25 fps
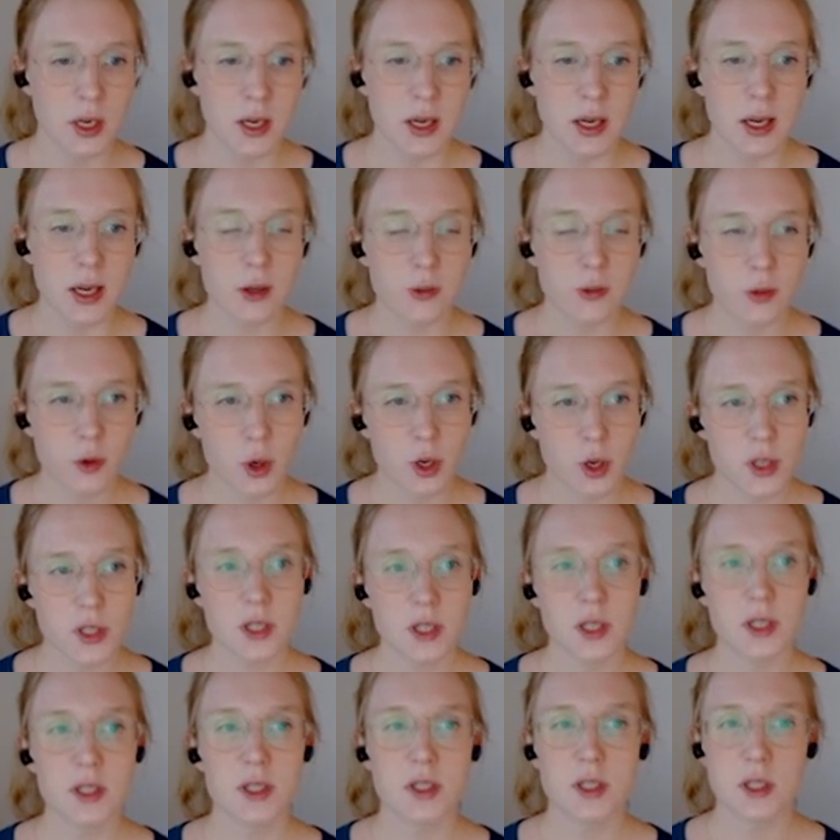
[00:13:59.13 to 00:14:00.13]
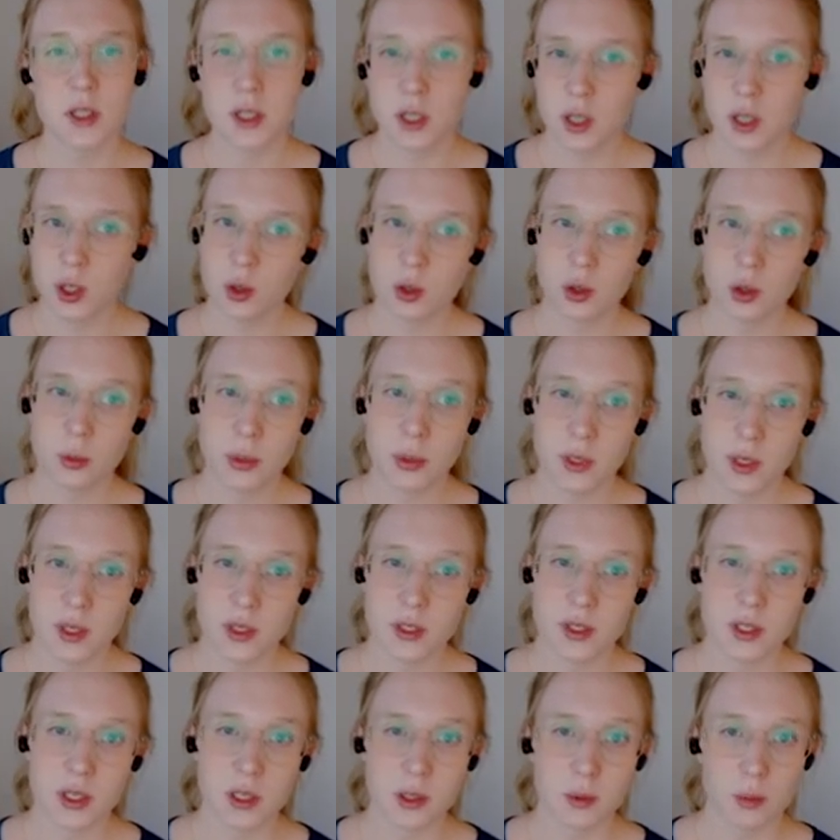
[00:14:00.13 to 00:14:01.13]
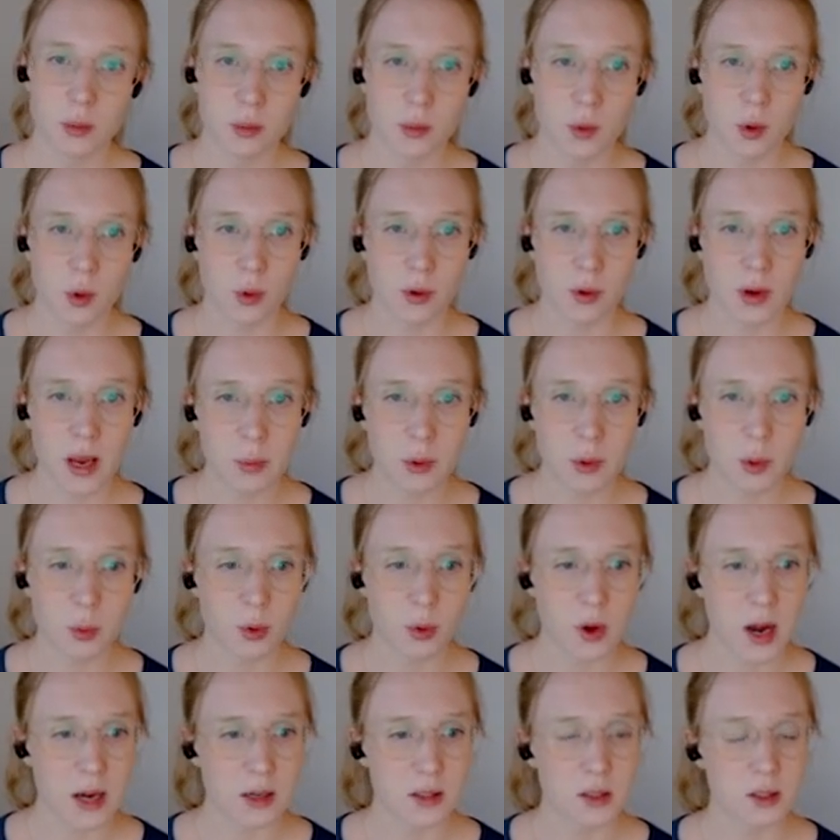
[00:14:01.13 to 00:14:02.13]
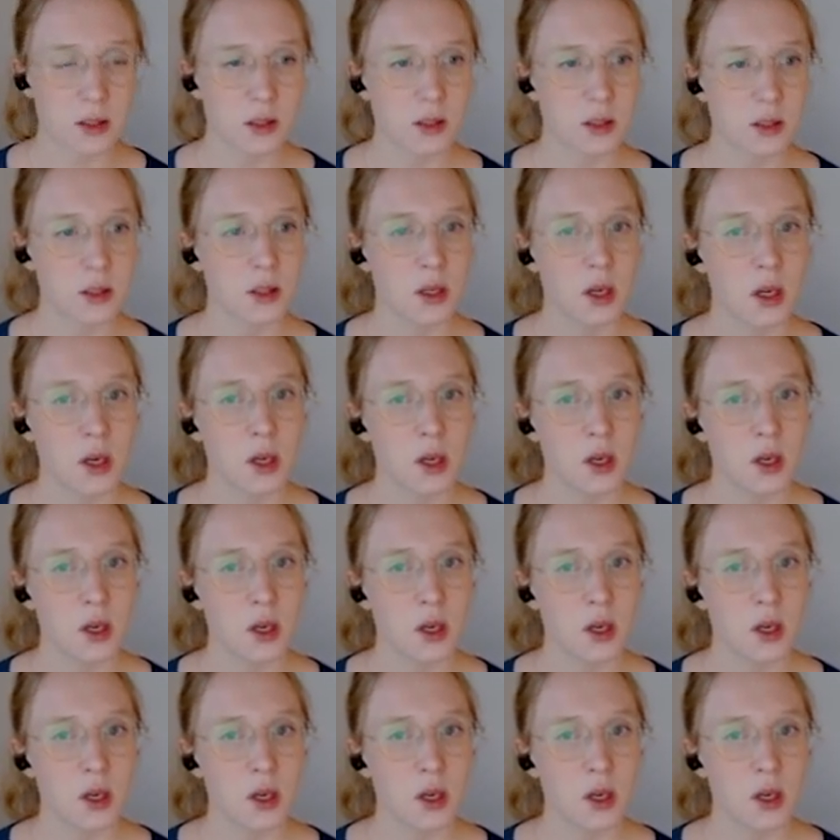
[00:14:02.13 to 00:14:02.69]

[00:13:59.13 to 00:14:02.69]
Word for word: And of course, it's secure PLC programming practices.